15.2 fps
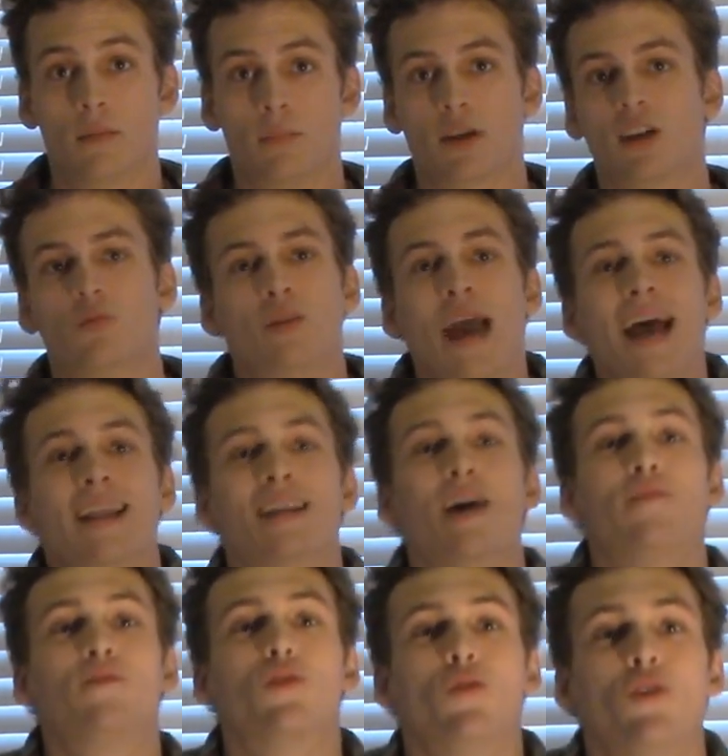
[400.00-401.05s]
Because we had
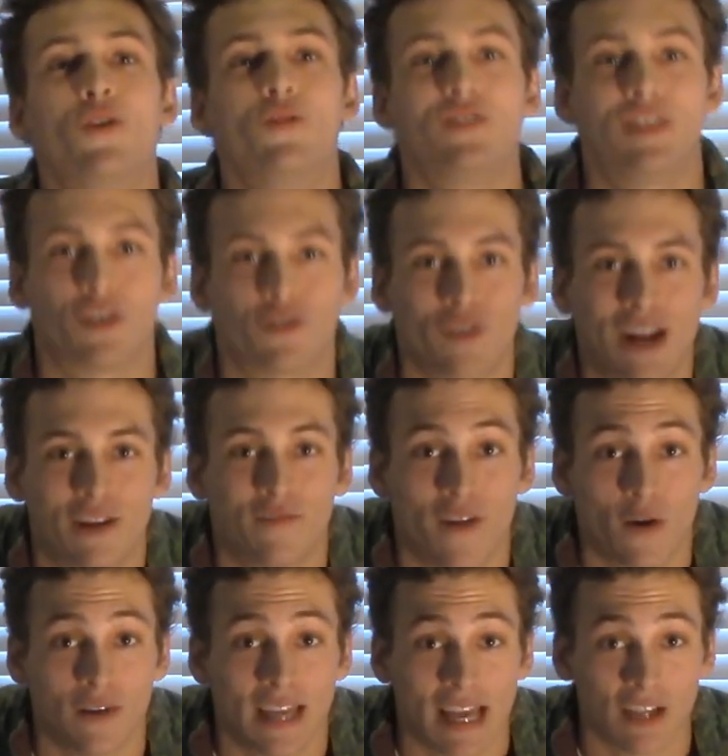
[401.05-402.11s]
enough tools to create a
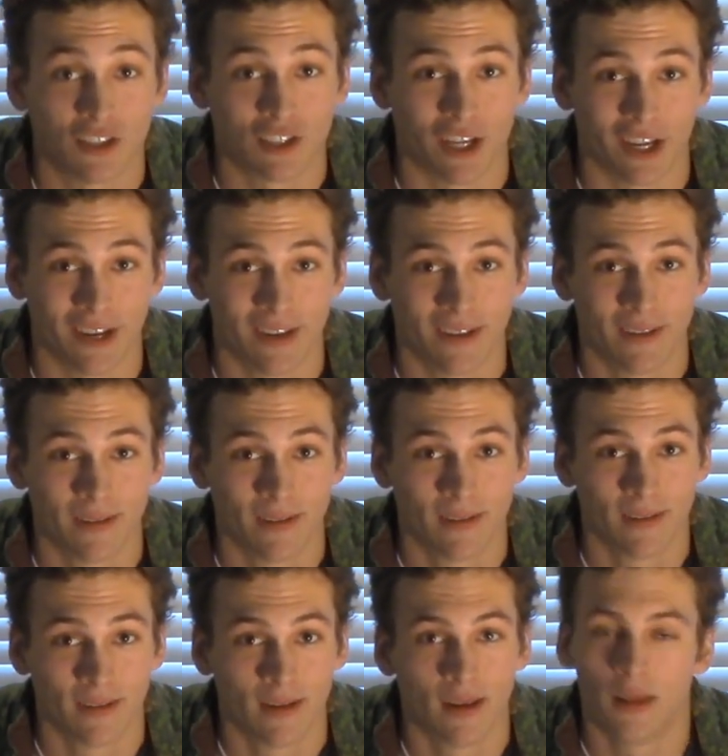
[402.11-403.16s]
foundation.
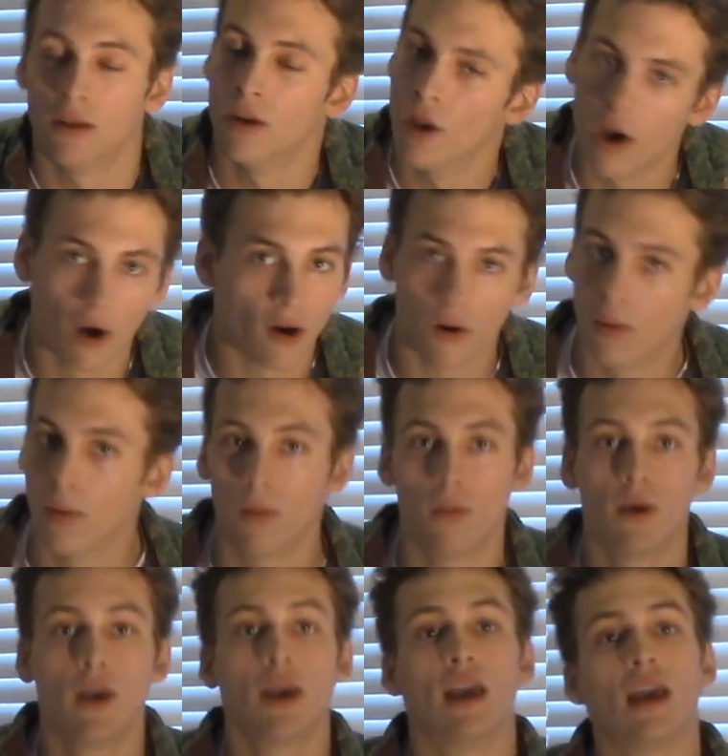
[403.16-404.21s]
No.
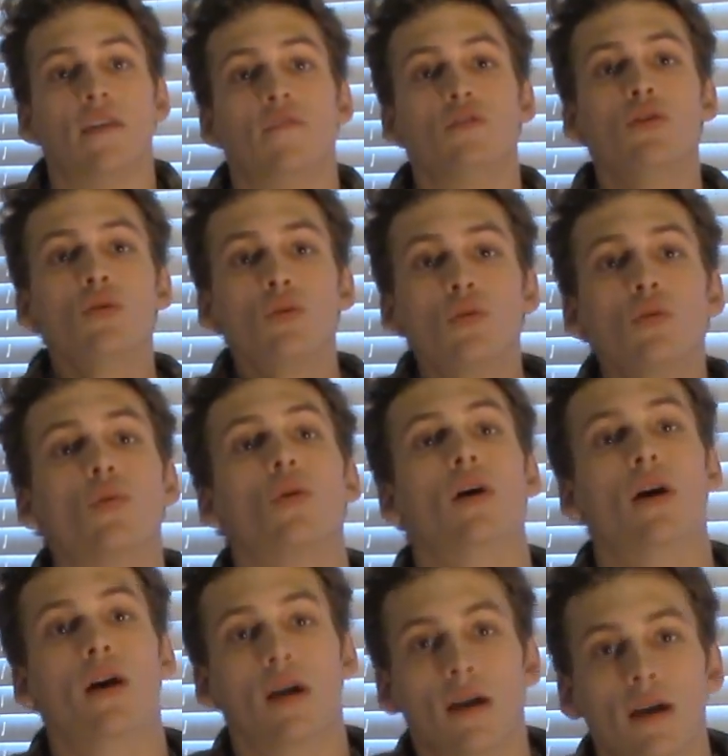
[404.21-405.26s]
If
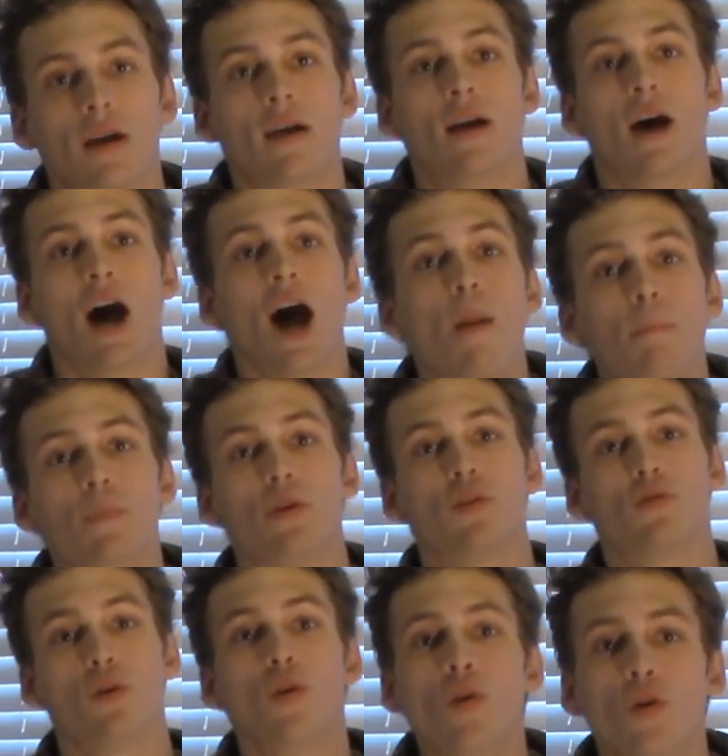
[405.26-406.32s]
you up
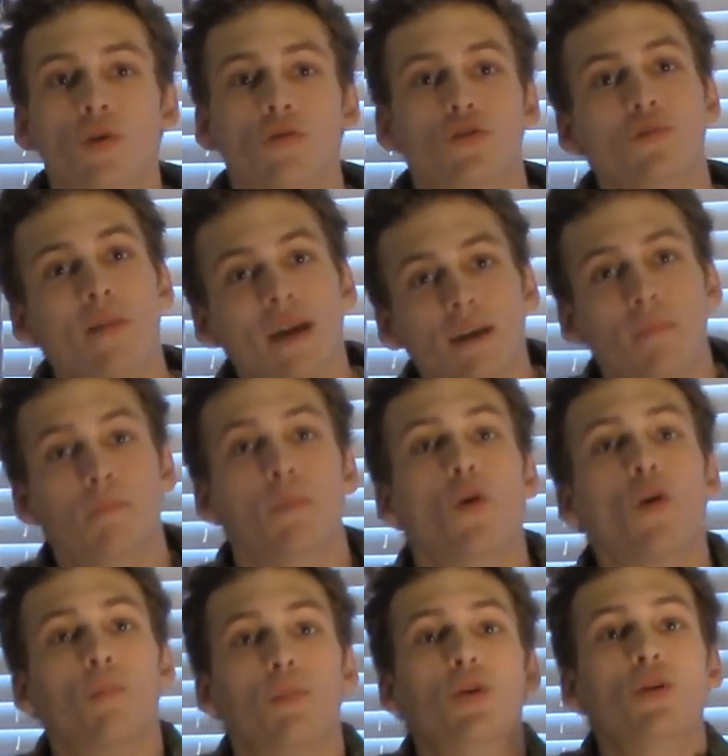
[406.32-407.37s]
your tools, you make a
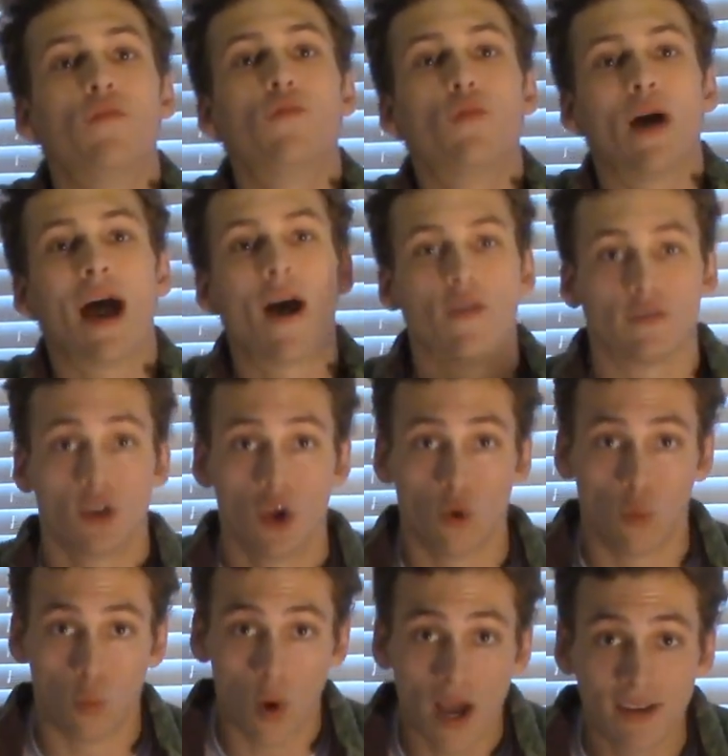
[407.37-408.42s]
more beautiful house.
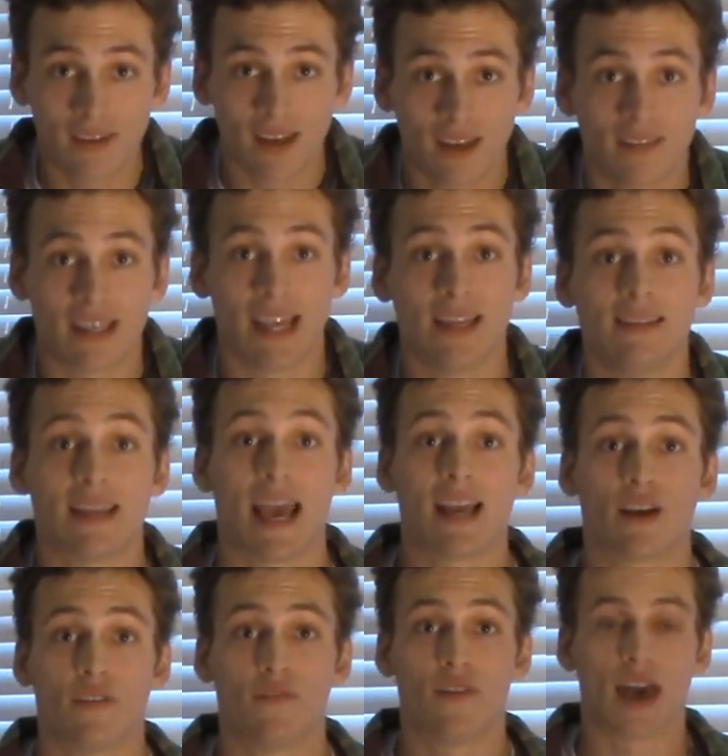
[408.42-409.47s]
What does
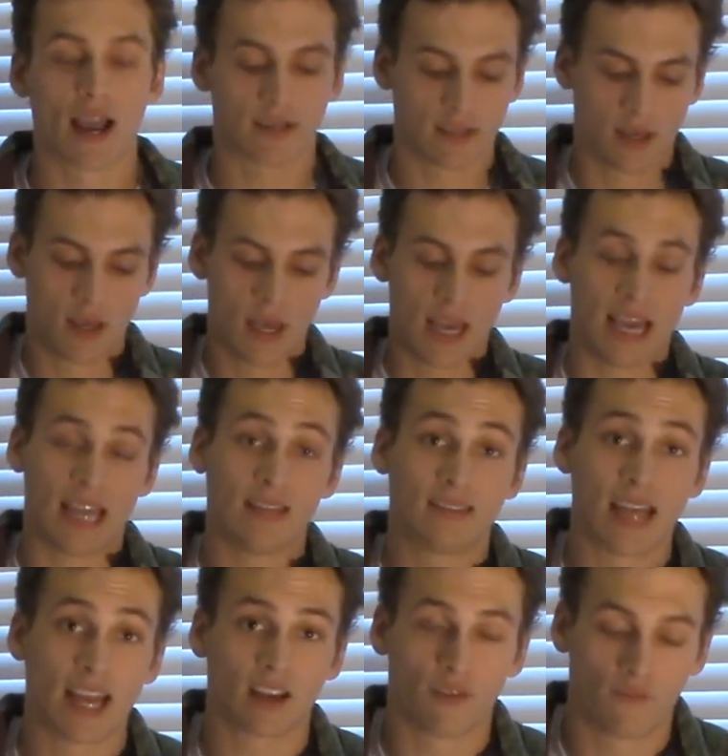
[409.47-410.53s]
intake affect?
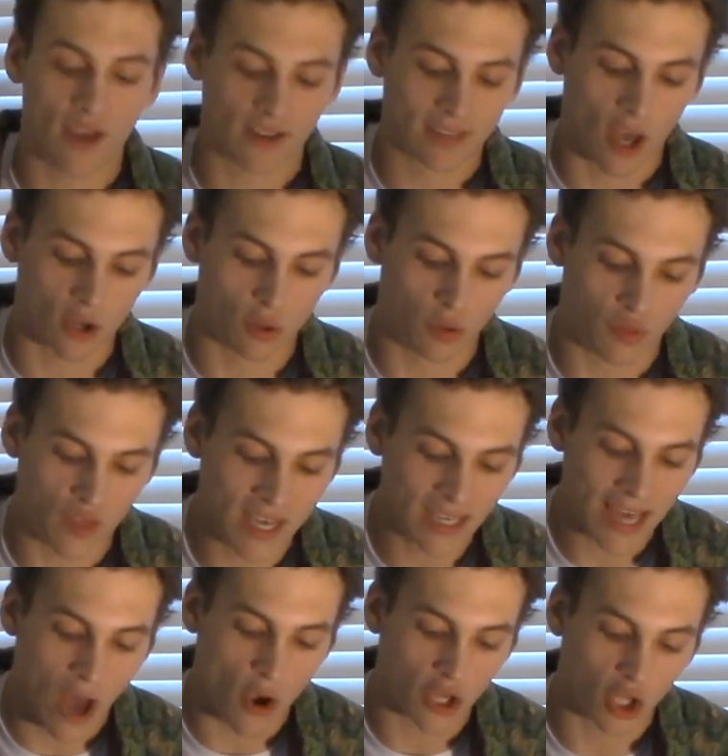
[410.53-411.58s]
Intake affects how you
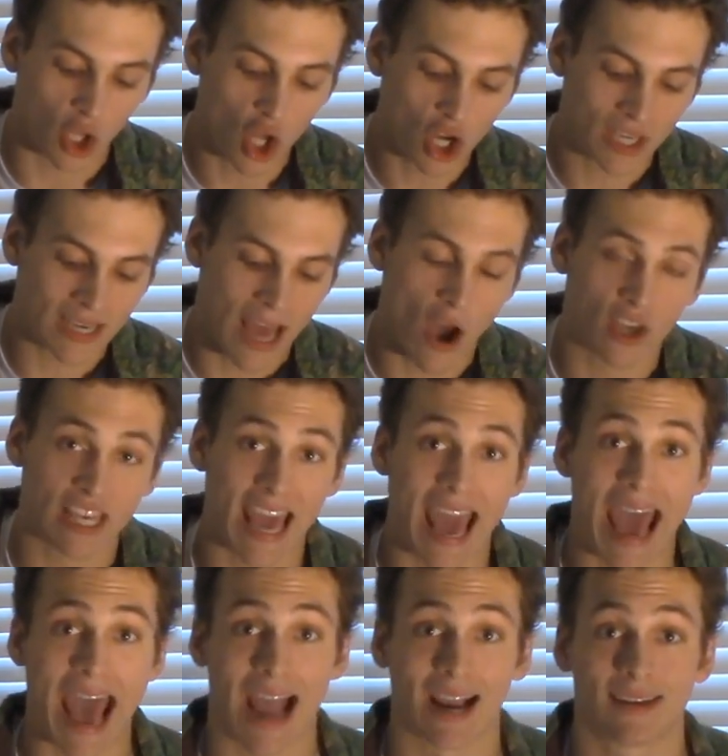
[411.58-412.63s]
think, how you look, and how you
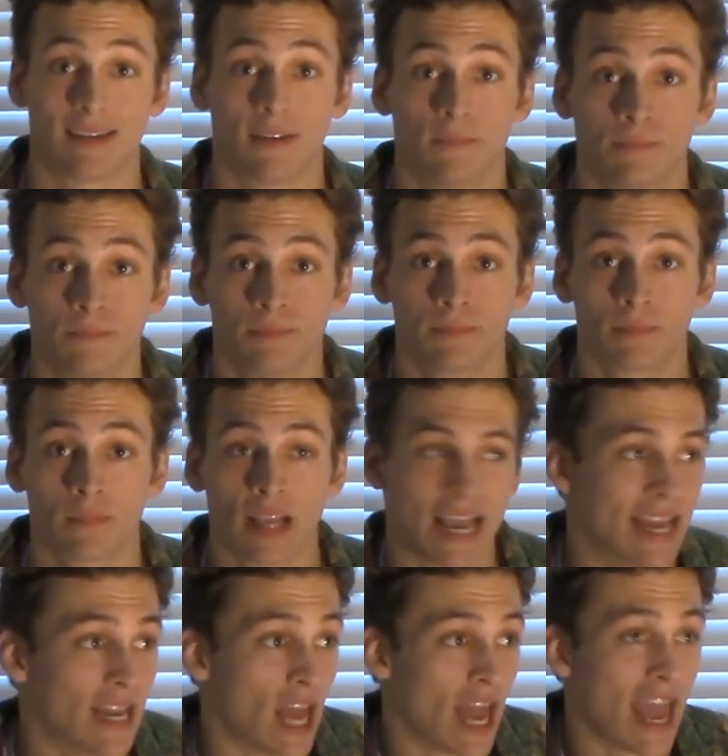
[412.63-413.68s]
act.
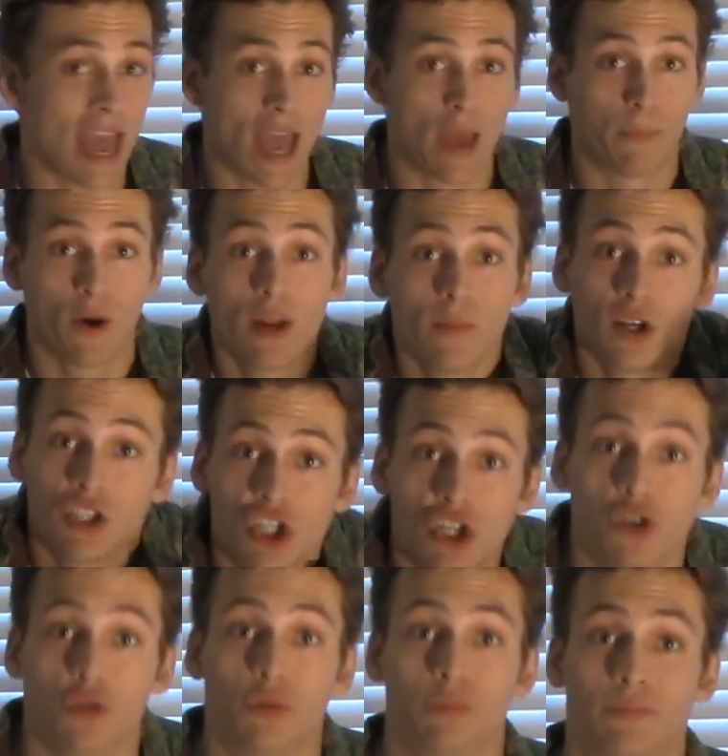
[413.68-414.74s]
And pretty much
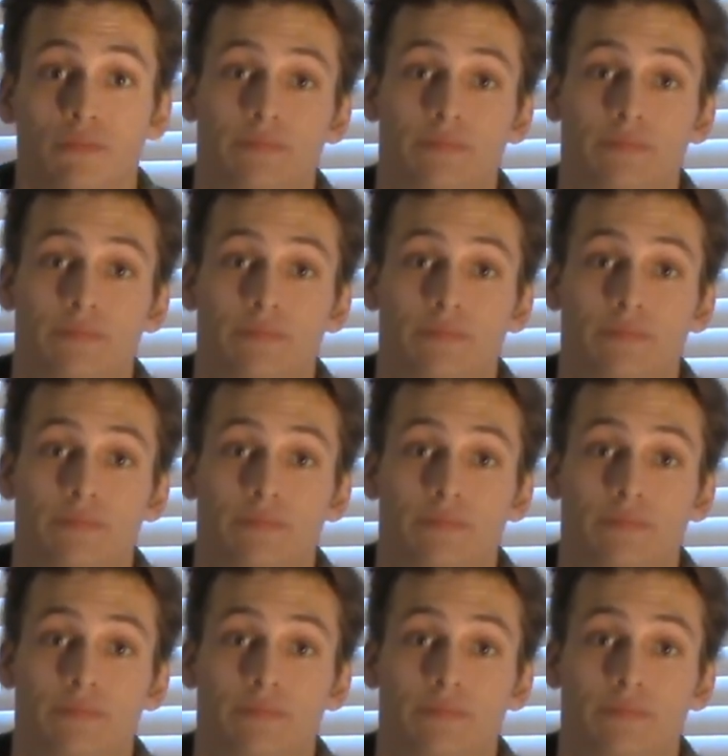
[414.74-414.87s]
you.